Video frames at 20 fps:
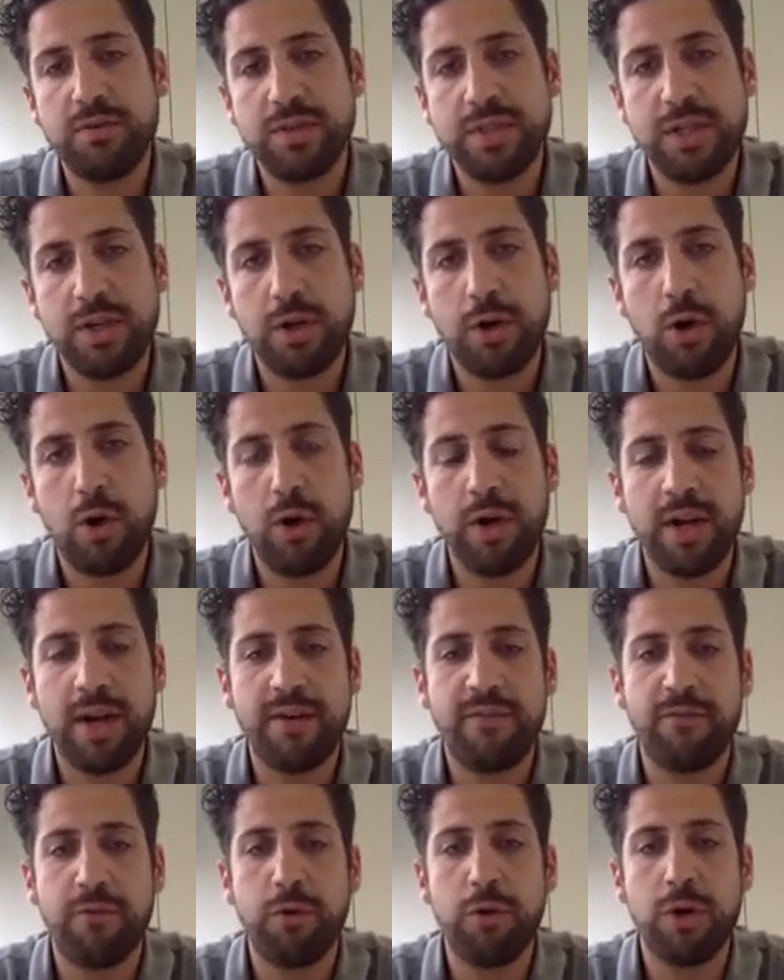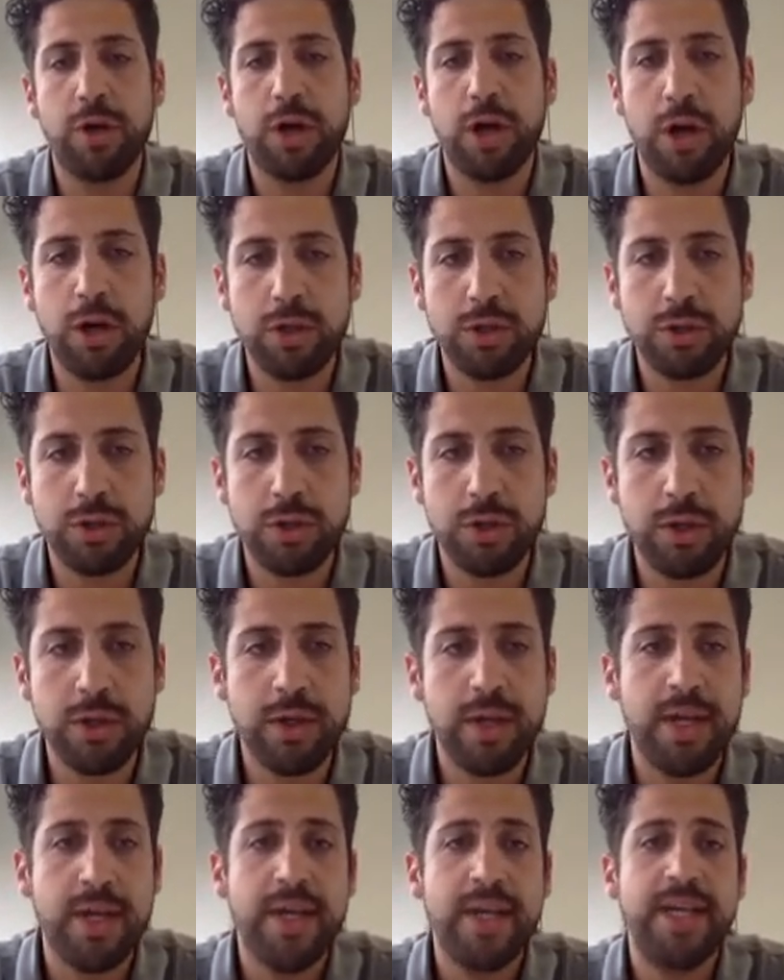zirconia full contour,
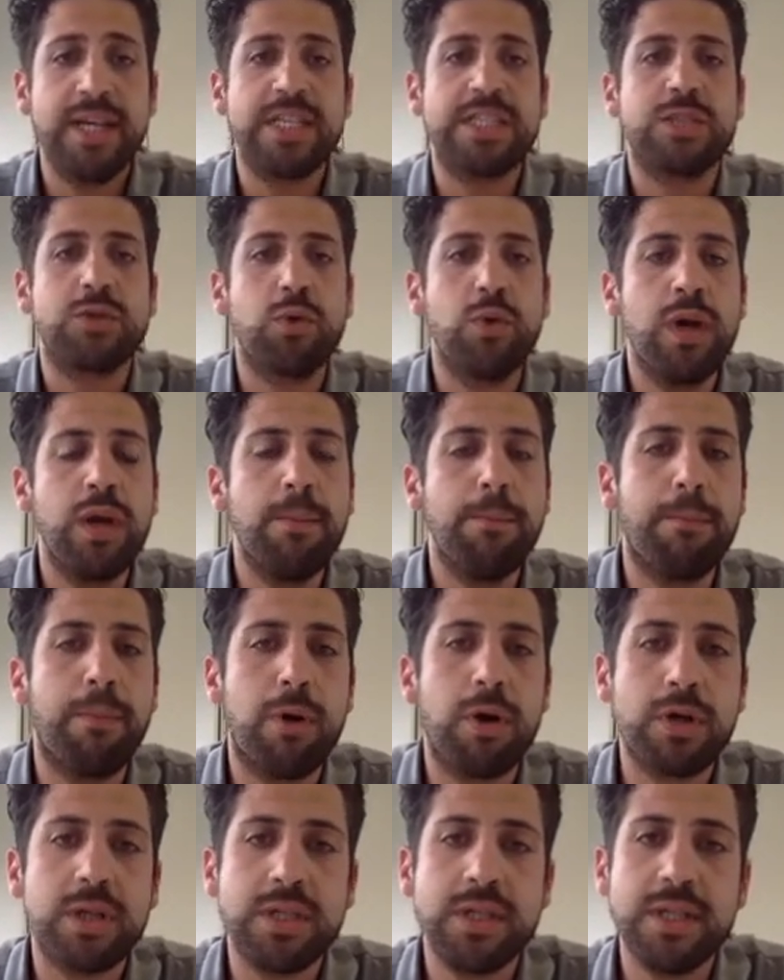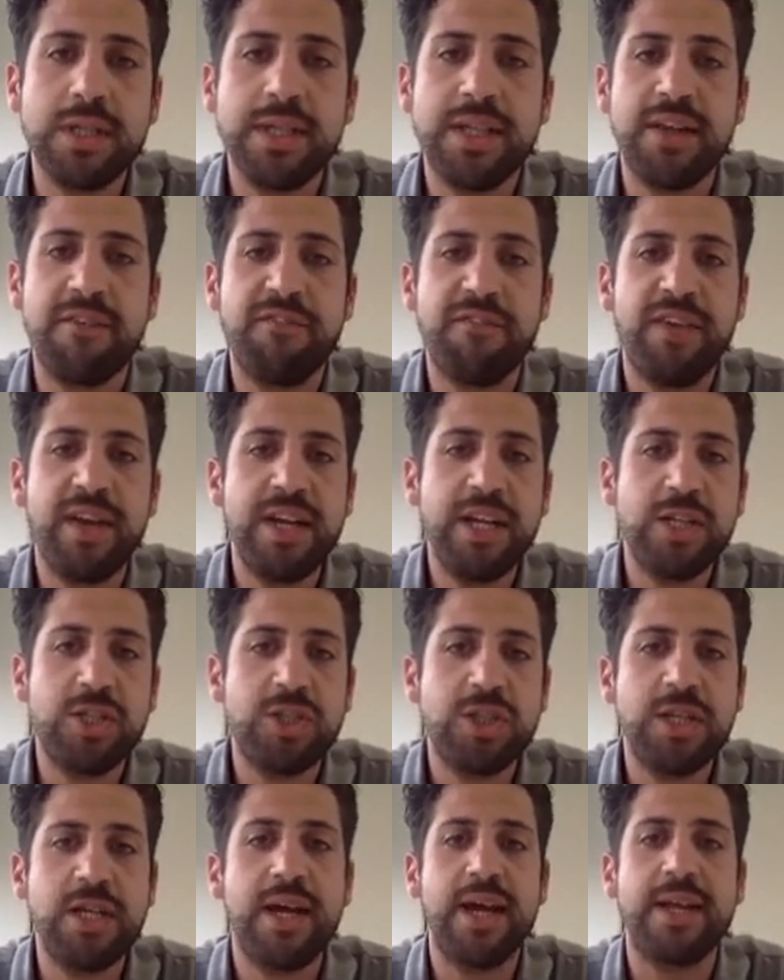it's really important the
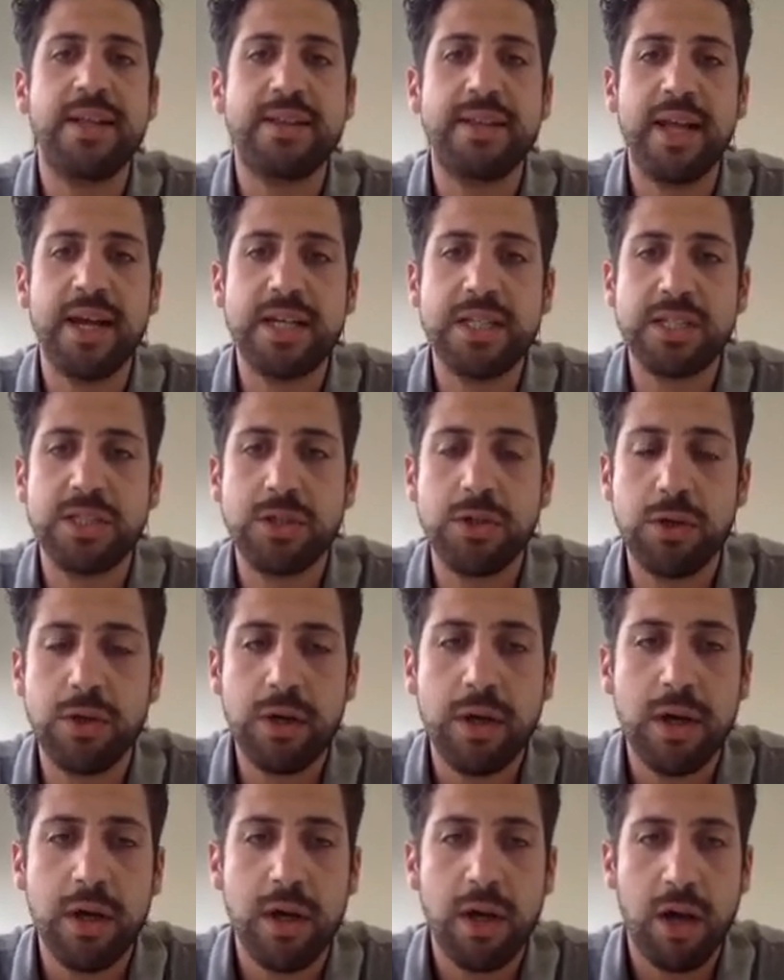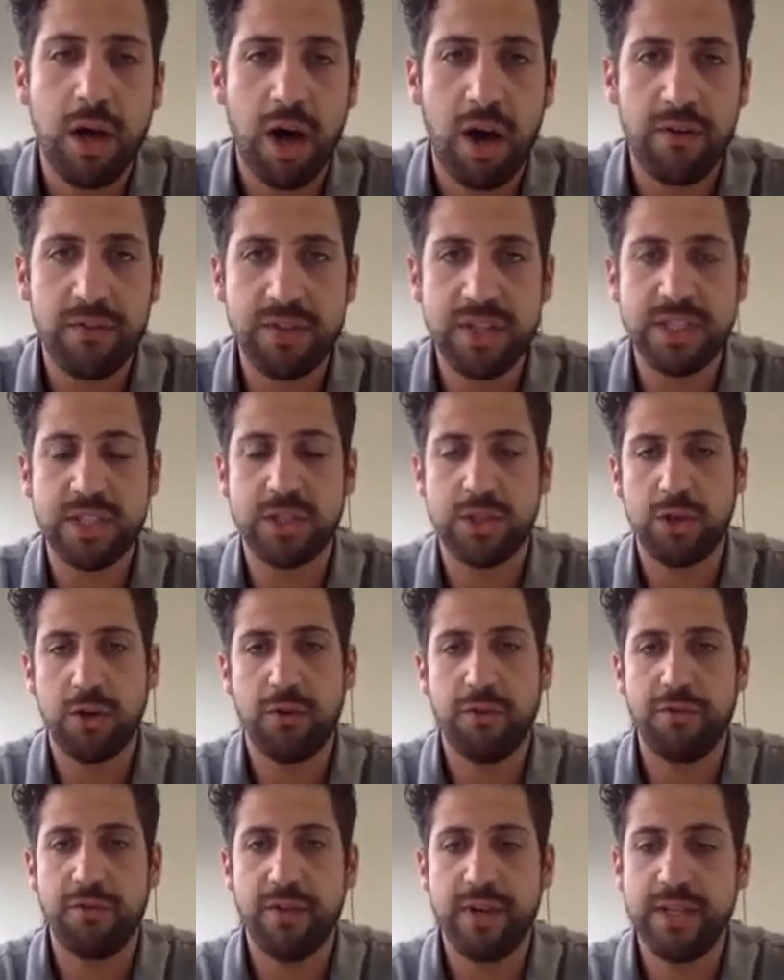finishing and texture of the
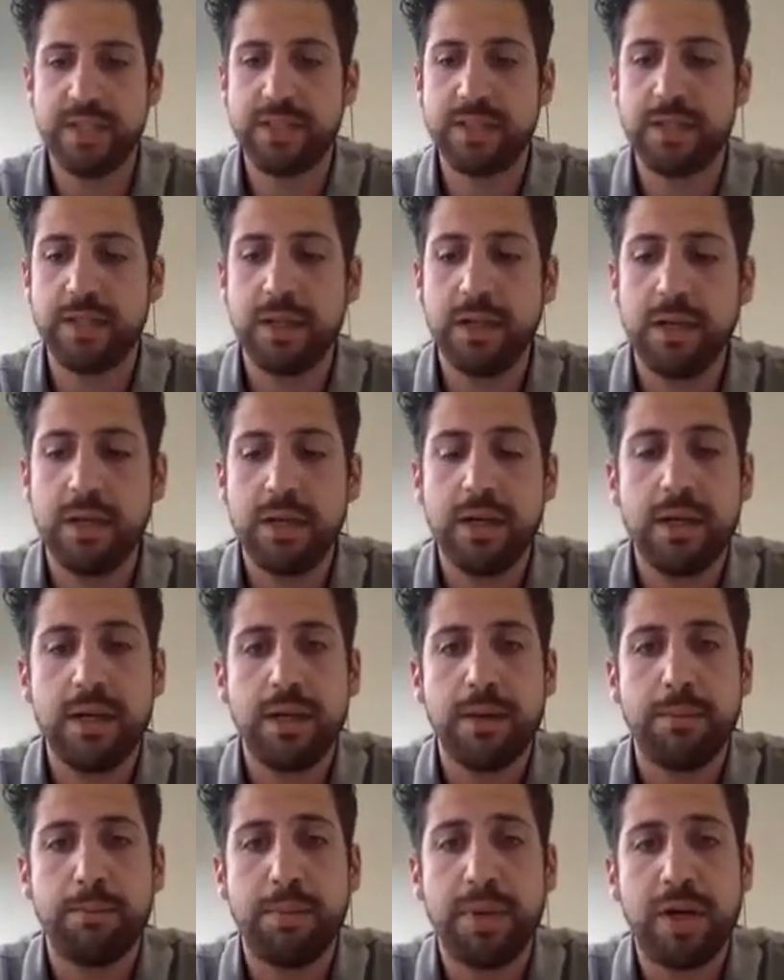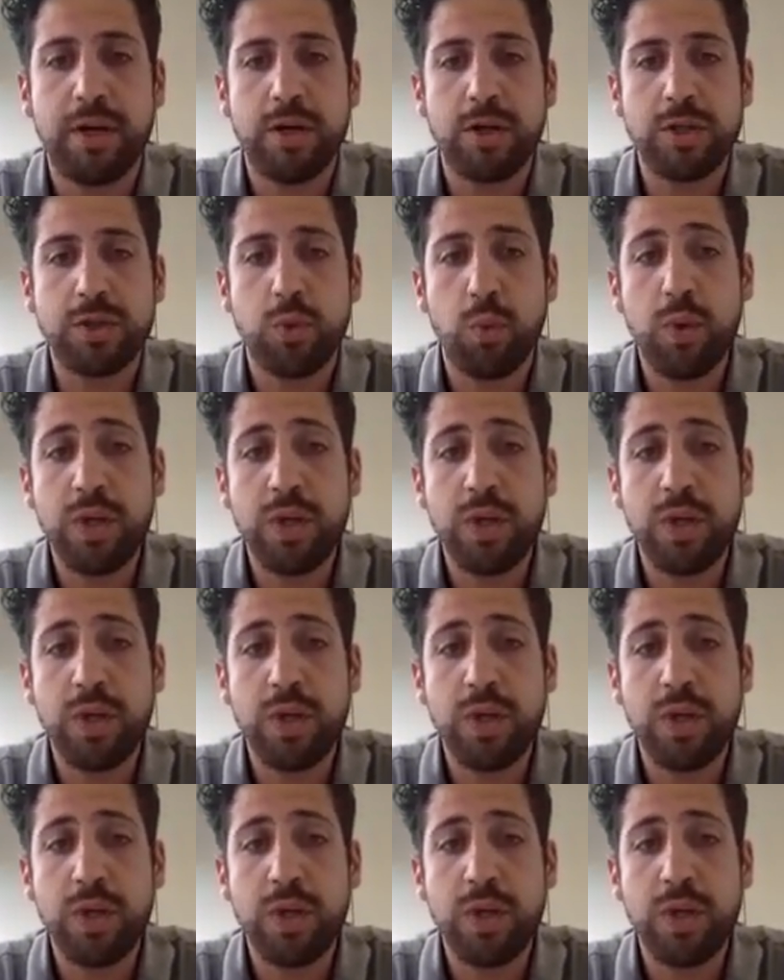surface, because we